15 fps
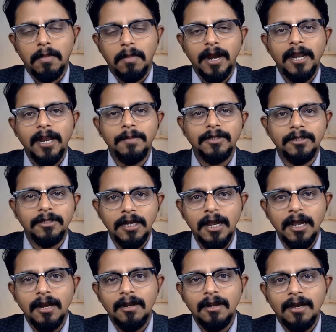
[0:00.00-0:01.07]
My name is
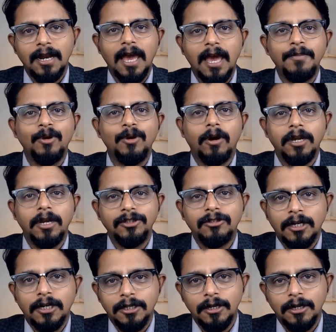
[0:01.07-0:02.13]
Neil and I'm your
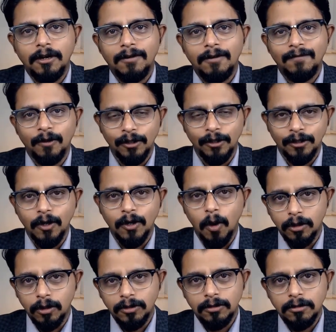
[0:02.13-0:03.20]
instructor for this
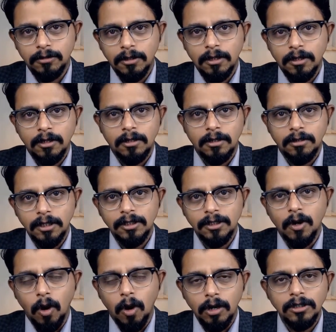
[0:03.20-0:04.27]
course.
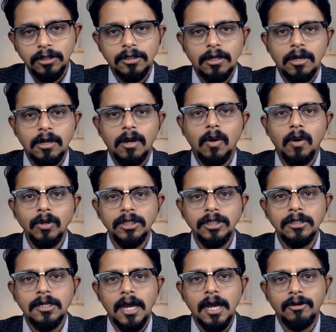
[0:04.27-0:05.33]
This course,
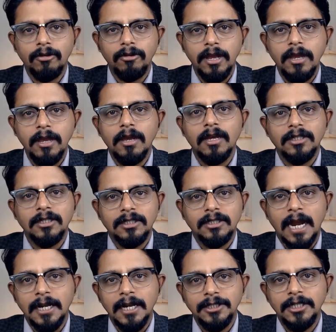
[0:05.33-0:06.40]
Hoshin Kanri
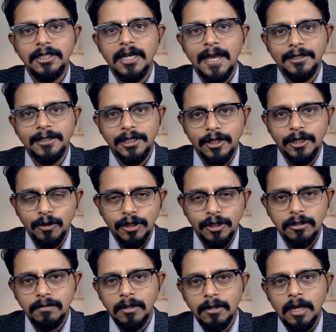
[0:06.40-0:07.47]
Strategy
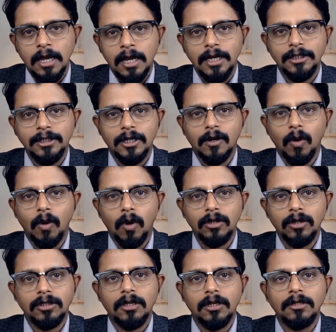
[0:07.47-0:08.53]
Execution, is a
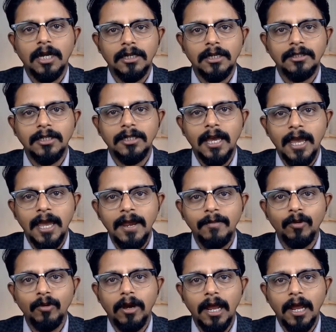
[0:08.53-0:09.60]
course that is
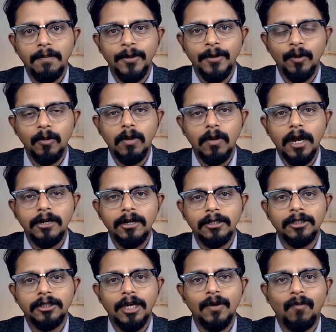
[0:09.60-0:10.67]
aimed to help you
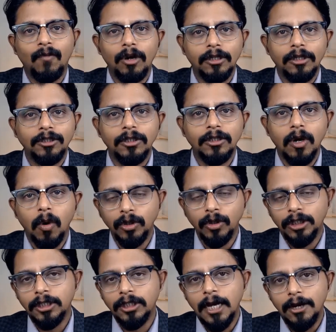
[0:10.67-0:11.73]
understand what is
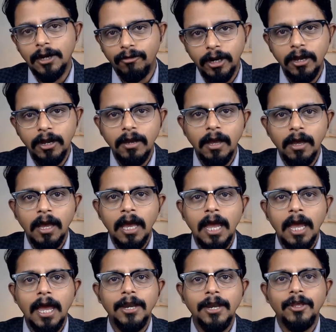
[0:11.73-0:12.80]
Hoshin Kanri
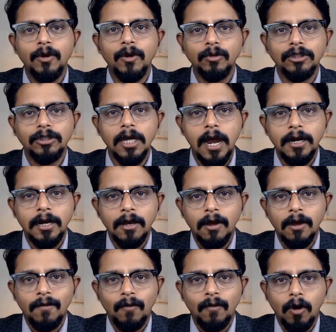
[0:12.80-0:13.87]
and use that
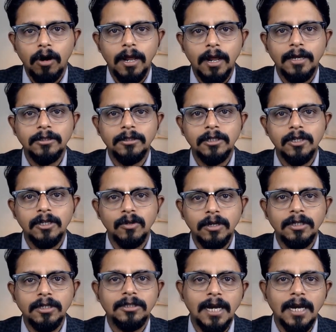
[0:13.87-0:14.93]
for
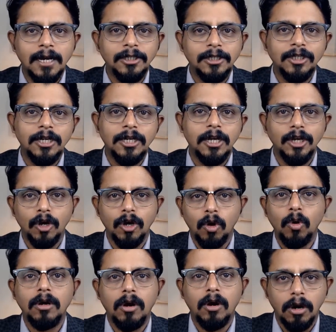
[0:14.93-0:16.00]
executing strategy in
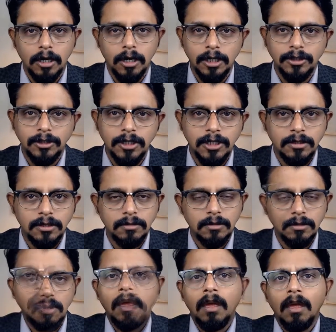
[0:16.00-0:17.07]
your own organization.
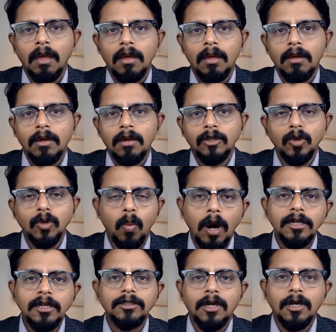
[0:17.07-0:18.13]
So
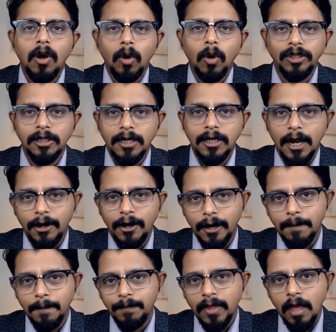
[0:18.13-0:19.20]
what is Hoshin
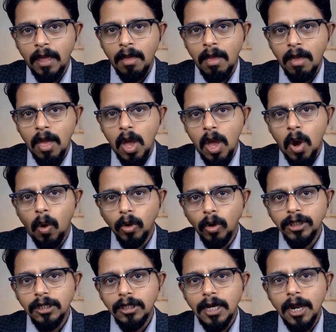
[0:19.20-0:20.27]
Kanri?
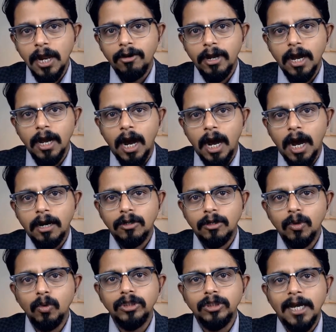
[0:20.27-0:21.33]
Hoshin Kanri are
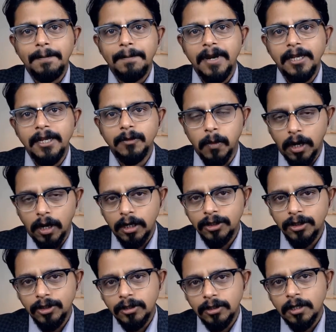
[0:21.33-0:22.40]
two Japanese
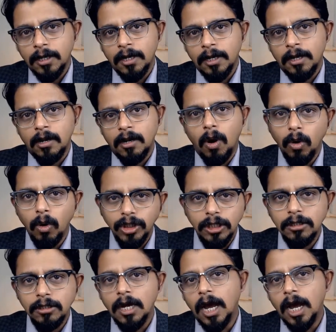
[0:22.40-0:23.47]
words,
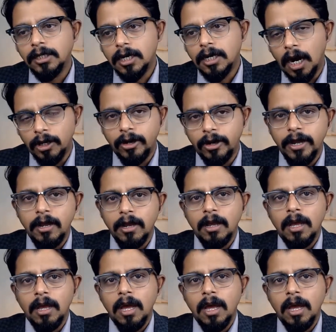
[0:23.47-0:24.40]
Hoshin and Kanri.